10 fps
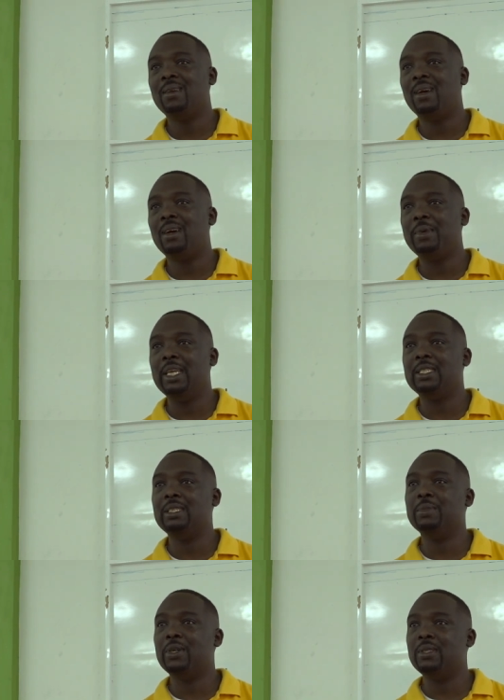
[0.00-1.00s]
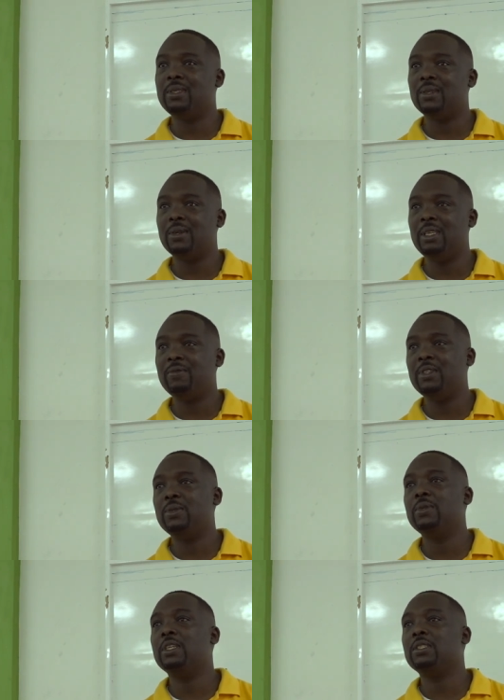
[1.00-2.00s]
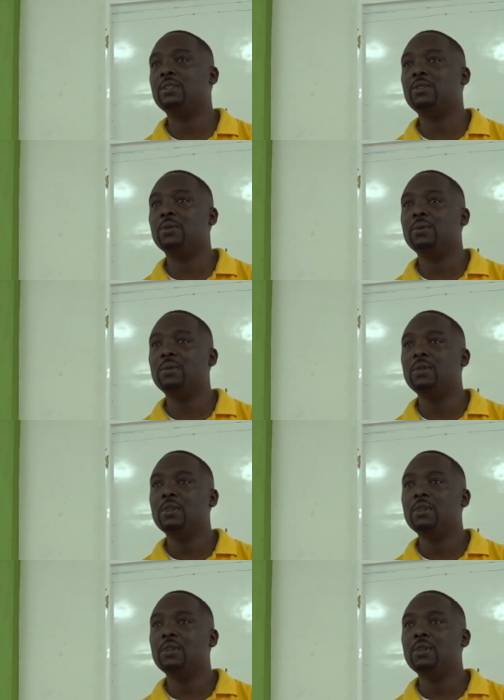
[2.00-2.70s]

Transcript: um, 18 months or even two years or so,